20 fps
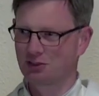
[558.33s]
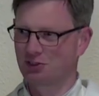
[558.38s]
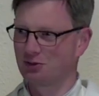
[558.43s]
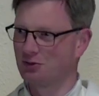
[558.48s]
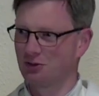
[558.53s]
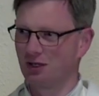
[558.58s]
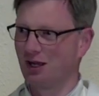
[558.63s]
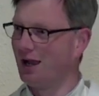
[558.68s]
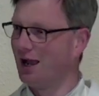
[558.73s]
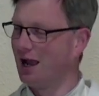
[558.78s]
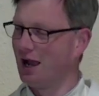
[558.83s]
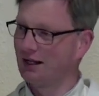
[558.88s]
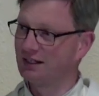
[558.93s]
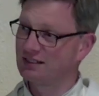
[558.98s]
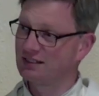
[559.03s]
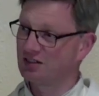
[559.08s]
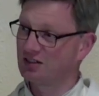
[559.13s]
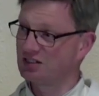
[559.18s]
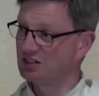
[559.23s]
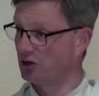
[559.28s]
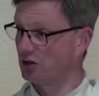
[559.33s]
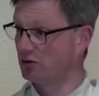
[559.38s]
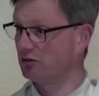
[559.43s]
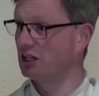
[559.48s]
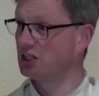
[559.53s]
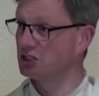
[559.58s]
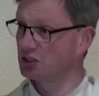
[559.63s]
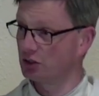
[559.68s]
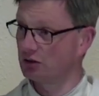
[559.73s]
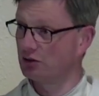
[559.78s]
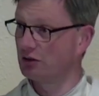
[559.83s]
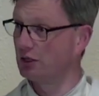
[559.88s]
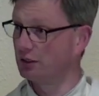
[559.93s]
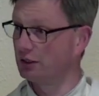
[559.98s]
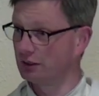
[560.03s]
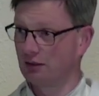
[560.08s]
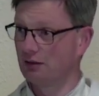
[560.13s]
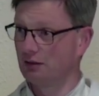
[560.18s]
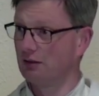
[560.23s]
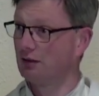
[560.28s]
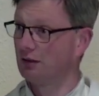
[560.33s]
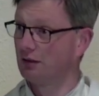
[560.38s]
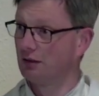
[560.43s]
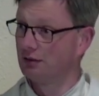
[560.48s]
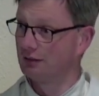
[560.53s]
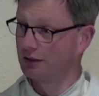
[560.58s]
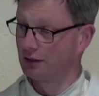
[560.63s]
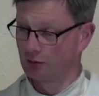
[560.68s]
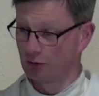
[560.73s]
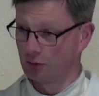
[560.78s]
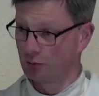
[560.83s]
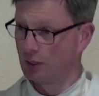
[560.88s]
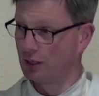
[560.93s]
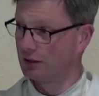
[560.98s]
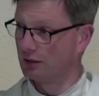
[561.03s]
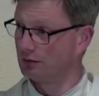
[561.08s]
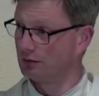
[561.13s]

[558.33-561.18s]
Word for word: Who?" And they start slaughtering each other, and then they run away.